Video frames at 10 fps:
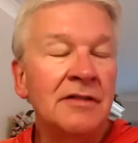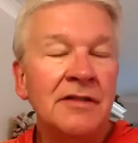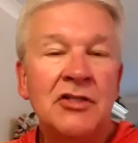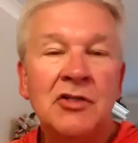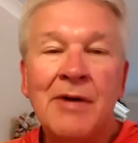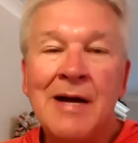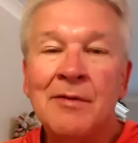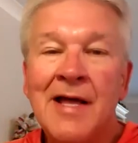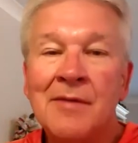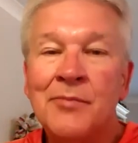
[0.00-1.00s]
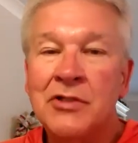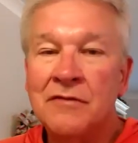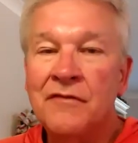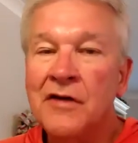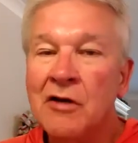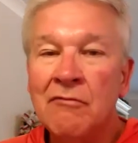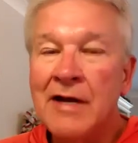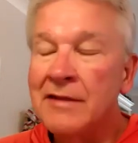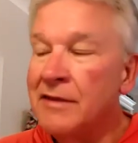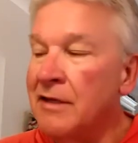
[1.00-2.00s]
get your Bible out and put your finger
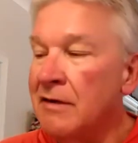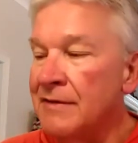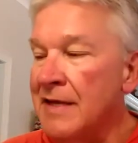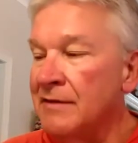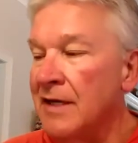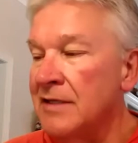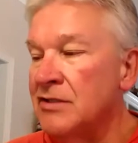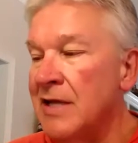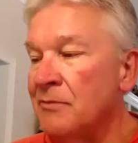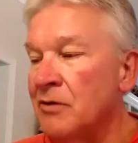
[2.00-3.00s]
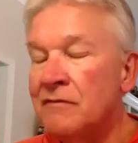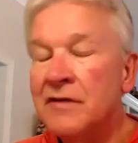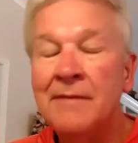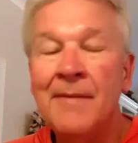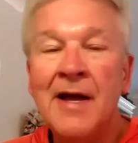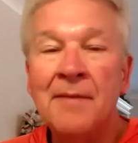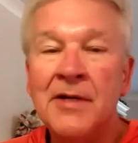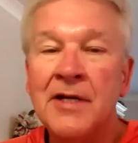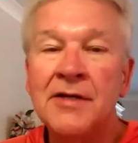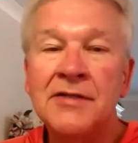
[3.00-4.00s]
right there in that ninth chapter of Nehemiah,
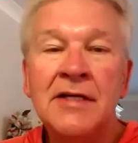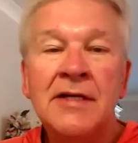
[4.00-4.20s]
because